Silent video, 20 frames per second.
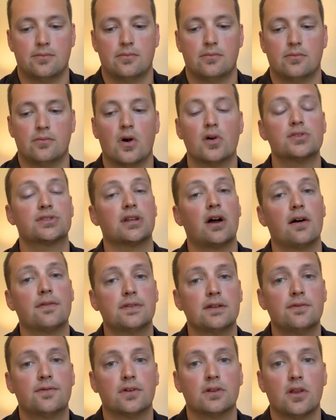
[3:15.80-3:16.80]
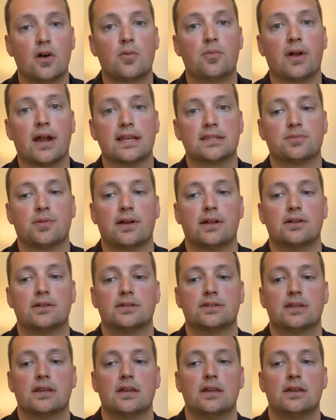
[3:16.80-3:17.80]
Most often for low brass
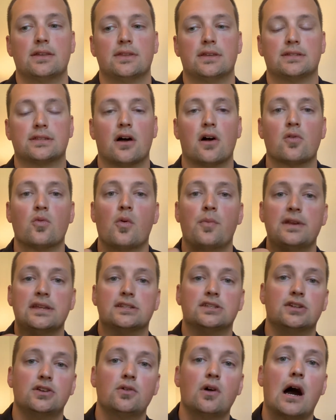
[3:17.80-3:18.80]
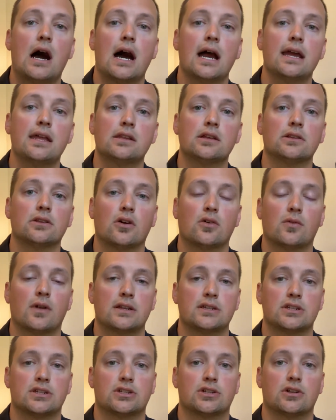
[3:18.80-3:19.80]
players, the tongue will be too high in the low
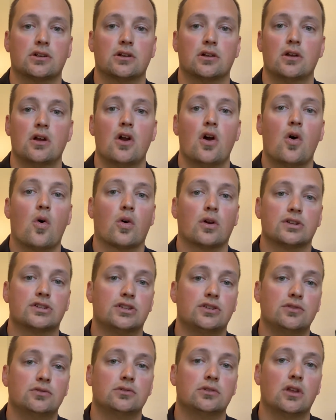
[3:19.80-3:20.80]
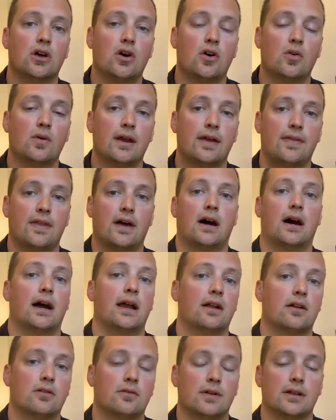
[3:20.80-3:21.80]
register or too low in the
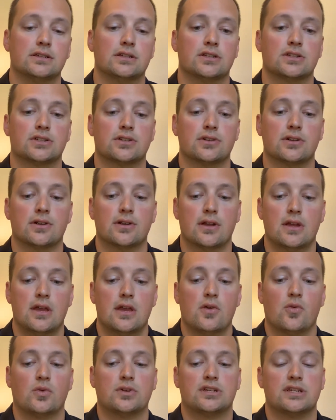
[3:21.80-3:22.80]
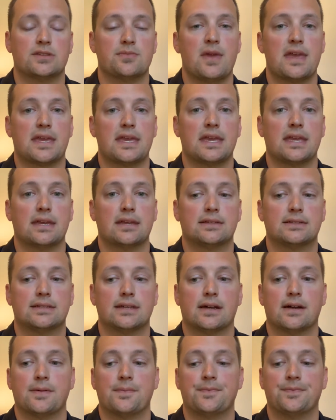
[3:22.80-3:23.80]
higher register, which is making it
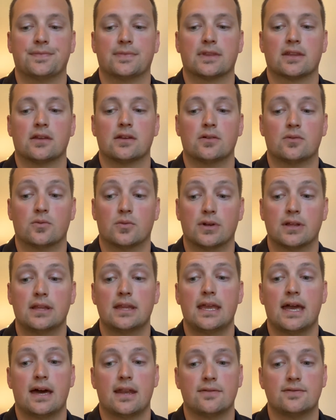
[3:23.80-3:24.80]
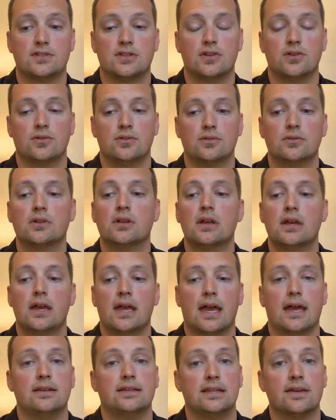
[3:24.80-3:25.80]
really out of tune
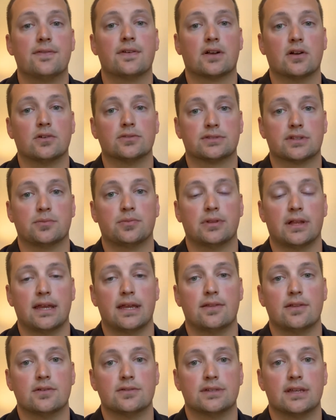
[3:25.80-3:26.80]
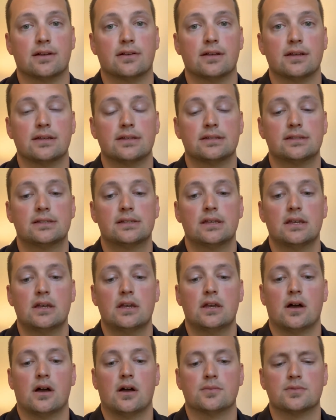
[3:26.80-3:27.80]
and difficult to play in those areas.
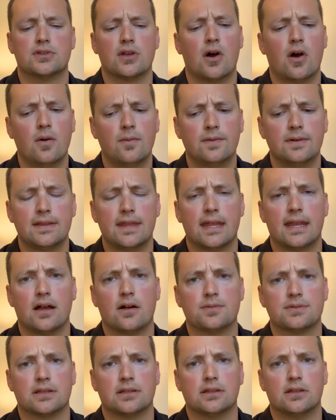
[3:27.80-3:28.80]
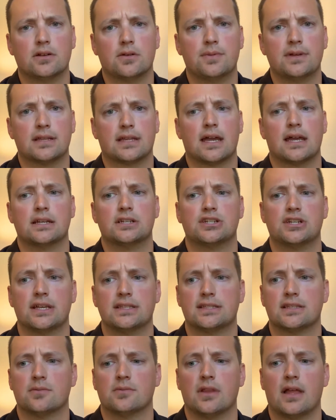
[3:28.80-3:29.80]
So hopefully that helps a little bit, kind of shed
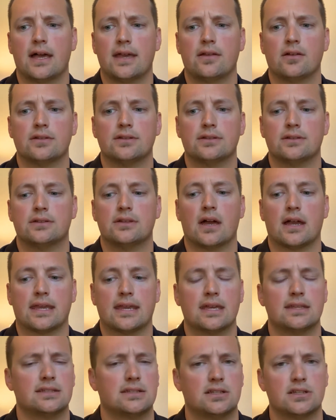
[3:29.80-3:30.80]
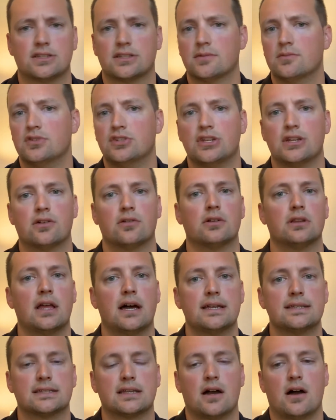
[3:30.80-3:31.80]
some light on, again, just some
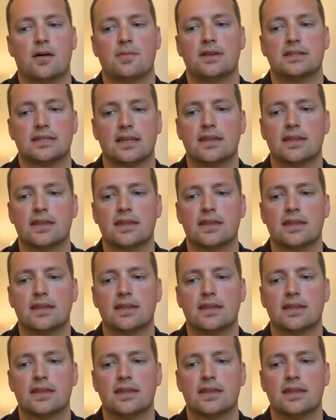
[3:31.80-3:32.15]
generalized comments.